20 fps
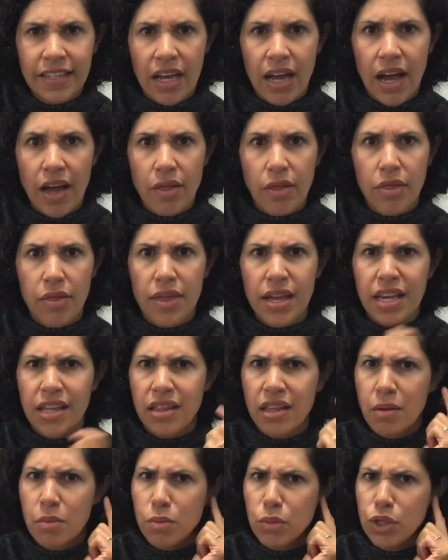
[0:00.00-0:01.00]
I think
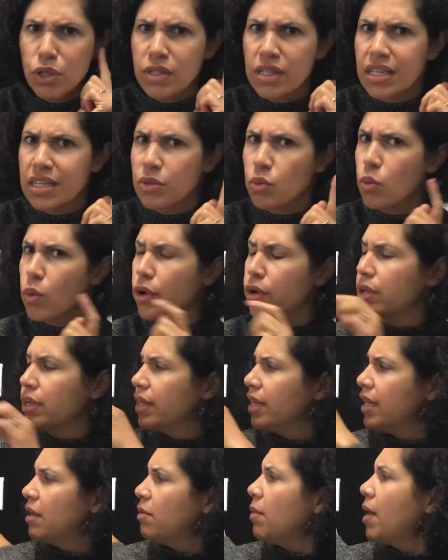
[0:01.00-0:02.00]
the music's woken
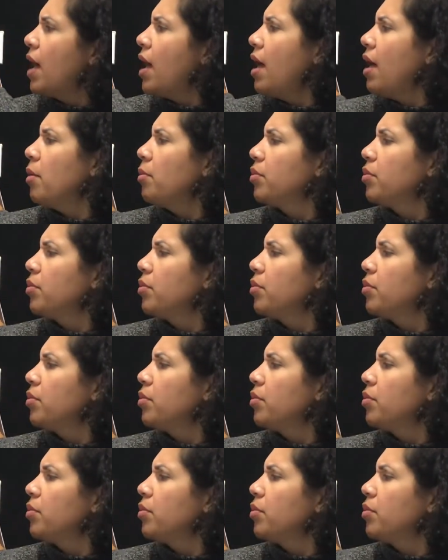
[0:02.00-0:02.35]
him up.